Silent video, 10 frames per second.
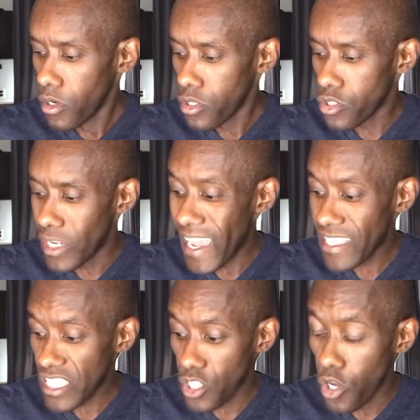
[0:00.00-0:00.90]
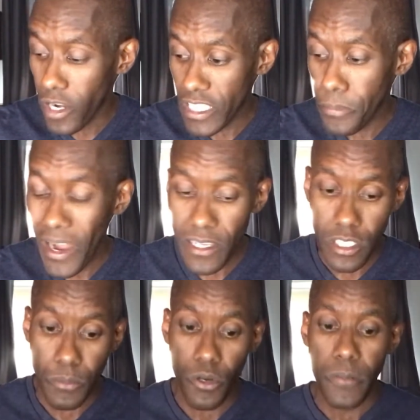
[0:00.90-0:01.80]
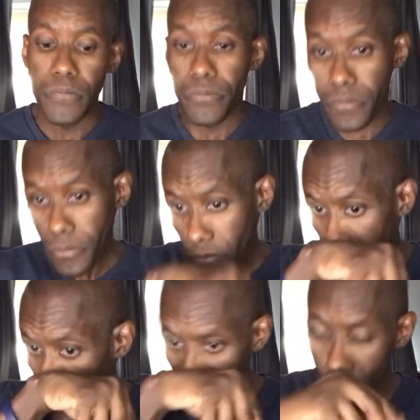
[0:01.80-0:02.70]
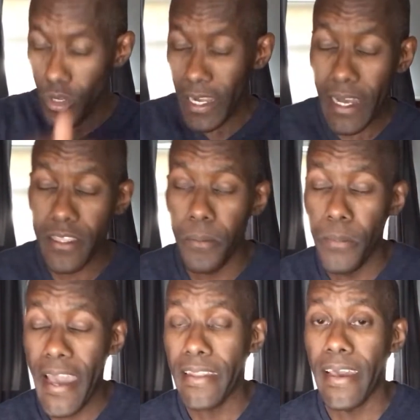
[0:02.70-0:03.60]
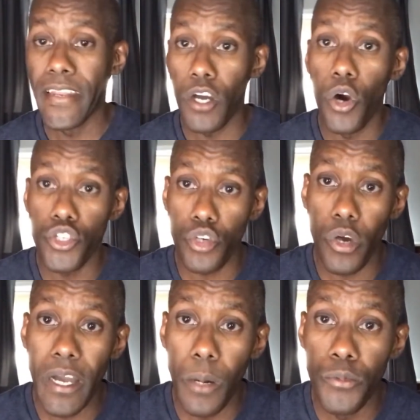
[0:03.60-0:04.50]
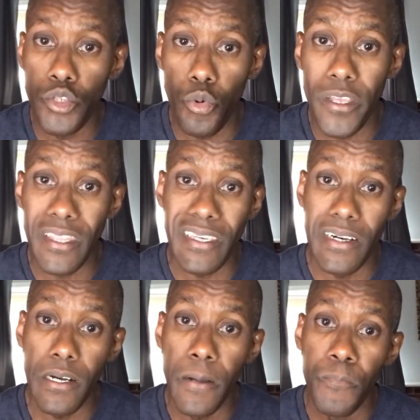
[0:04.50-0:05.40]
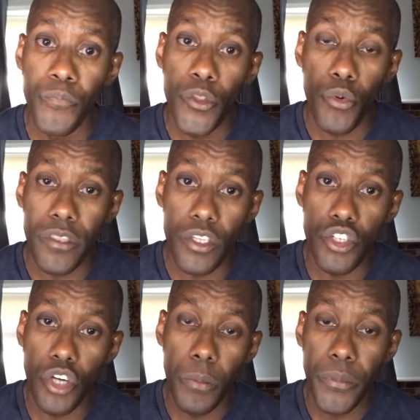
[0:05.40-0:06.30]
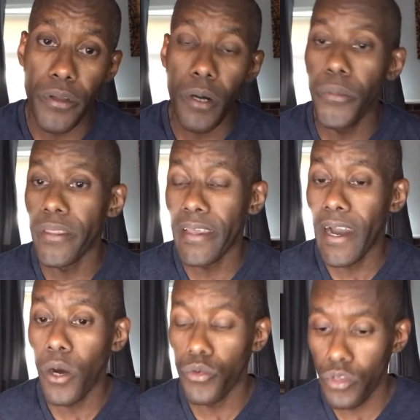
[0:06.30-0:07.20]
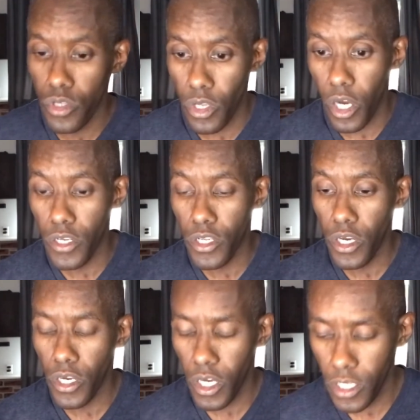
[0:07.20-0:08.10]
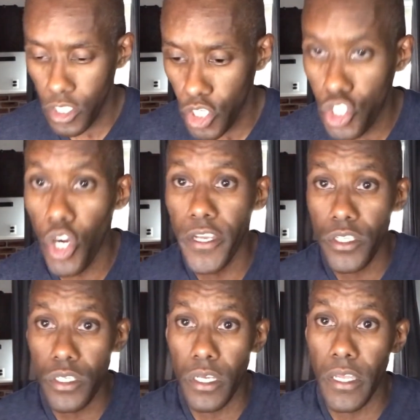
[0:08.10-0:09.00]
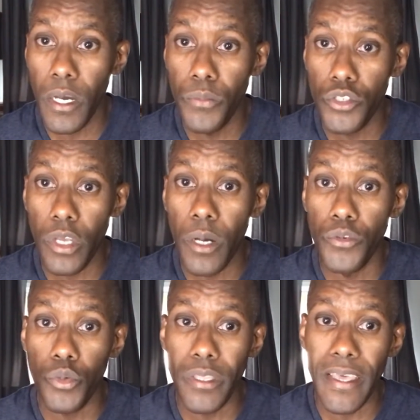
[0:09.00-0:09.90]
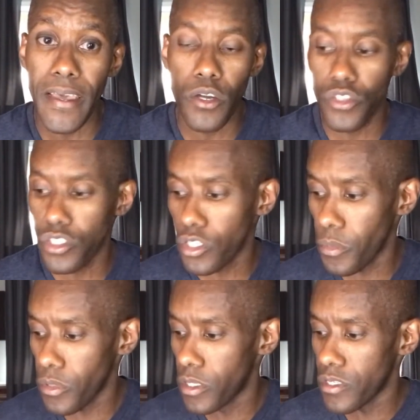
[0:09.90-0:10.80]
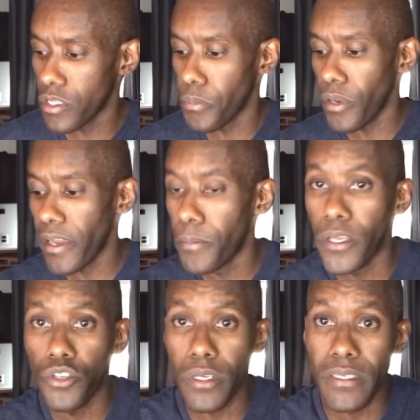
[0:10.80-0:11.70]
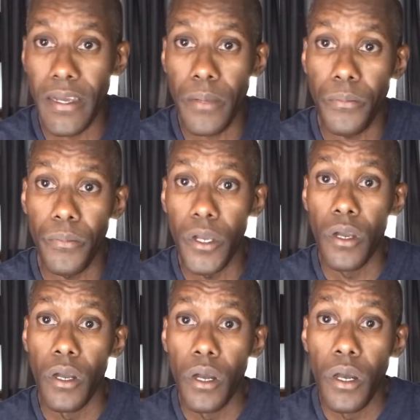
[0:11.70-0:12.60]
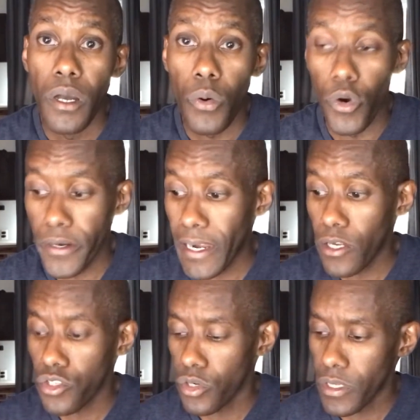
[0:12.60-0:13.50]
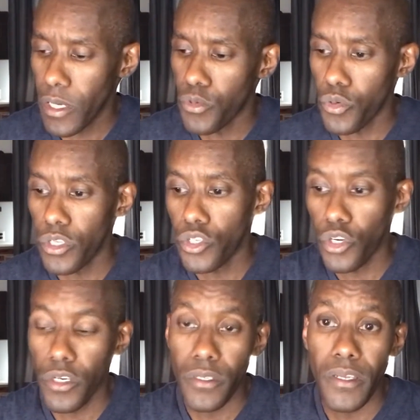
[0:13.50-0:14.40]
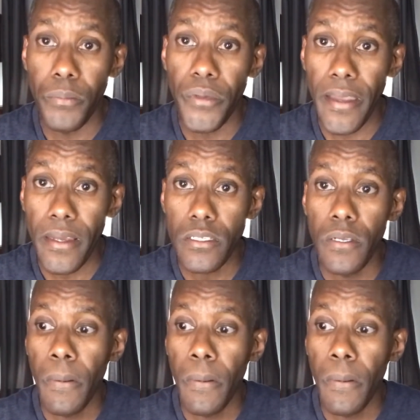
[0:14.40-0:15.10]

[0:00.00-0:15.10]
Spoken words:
to last as long as possible. So I got the mat, and it also helps with the jumping up and down on your joints. It helps with that because this is a plyometric type workout, so it helps with the joint impacts.